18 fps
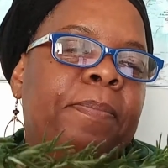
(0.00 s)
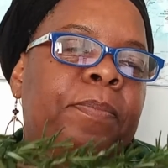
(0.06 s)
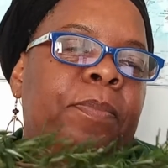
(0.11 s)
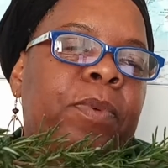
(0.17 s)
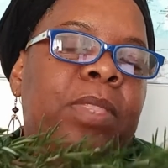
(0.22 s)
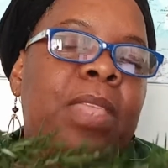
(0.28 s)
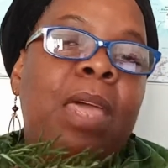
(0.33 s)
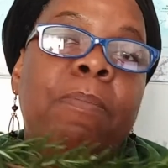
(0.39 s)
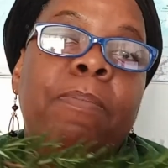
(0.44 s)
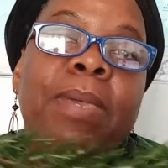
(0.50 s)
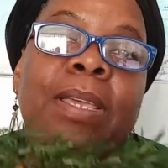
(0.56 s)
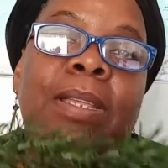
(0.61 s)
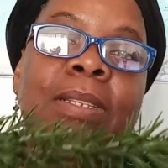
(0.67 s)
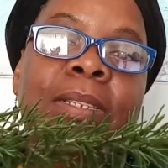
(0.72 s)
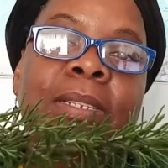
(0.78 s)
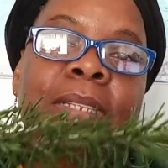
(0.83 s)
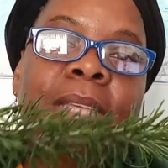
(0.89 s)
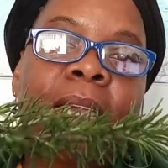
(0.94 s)
with that
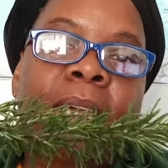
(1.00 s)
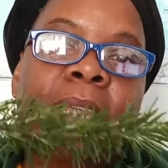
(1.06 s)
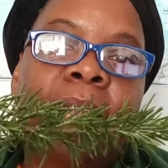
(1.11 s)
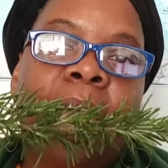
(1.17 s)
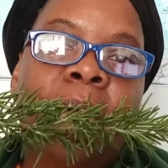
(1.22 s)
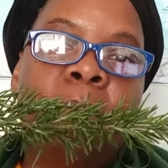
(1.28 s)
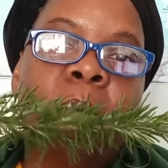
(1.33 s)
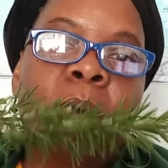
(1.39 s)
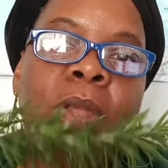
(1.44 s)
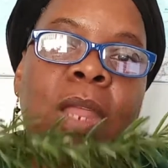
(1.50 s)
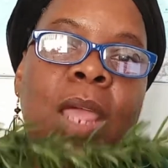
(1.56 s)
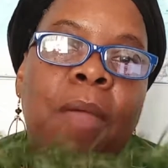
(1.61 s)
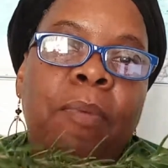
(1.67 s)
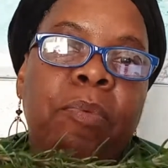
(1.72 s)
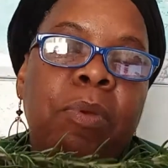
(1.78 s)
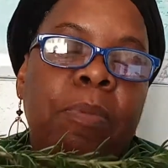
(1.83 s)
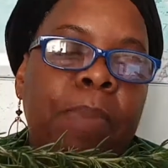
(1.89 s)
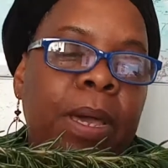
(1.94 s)
being said, I want
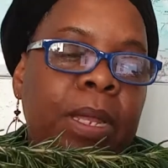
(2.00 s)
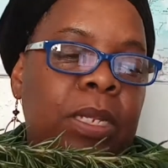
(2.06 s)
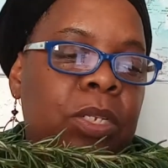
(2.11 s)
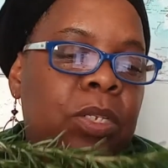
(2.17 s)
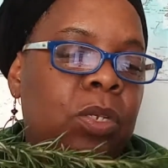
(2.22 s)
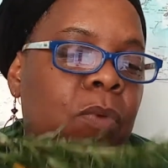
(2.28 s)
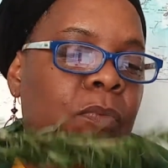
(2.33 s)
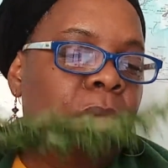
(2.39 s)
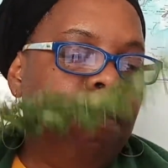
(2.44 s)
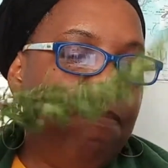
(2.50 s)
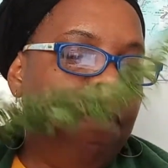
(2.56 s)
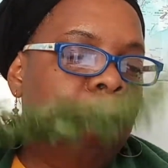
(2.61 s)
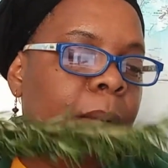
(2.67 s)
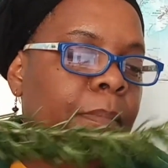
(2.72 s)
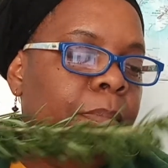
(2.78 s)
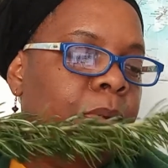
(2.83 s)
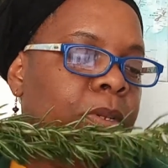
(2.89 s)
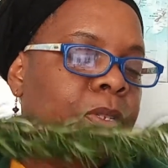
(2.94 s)
everybody to
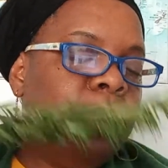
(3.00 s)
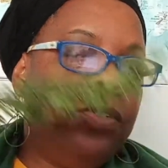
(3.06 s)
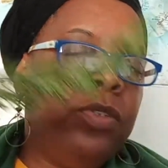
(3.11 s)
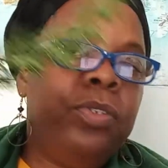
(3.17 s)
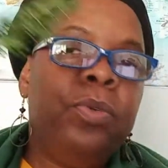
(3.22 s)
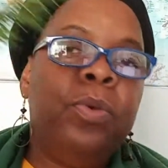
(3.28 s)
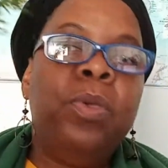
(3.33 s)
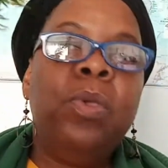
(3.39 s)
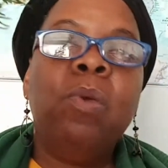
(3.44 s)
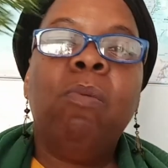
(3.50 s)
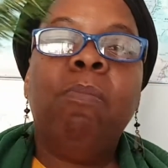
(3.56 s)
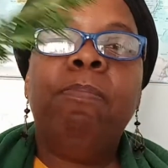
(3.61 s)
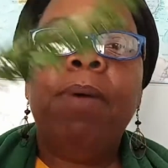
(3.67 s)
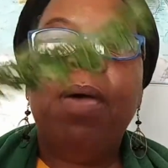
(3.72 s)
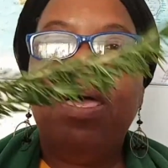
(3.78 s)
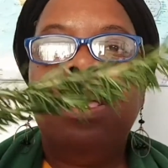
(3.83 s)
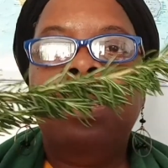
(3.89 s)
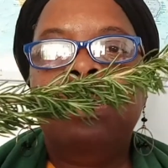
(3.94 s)
remember to do your
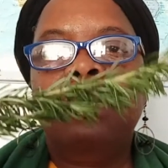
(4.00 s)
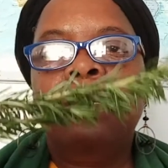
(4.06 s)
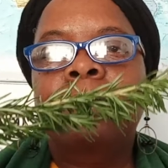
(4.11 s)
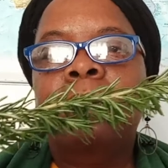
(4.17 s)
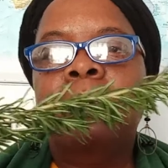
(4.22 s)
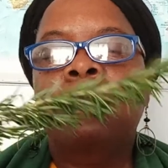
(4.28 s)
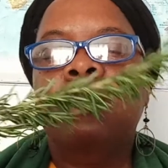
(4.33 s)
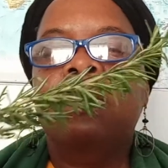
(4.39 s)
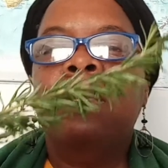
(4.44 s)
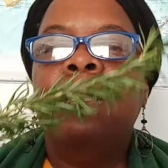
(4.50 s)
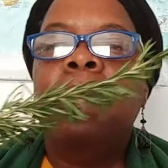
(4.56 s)
best,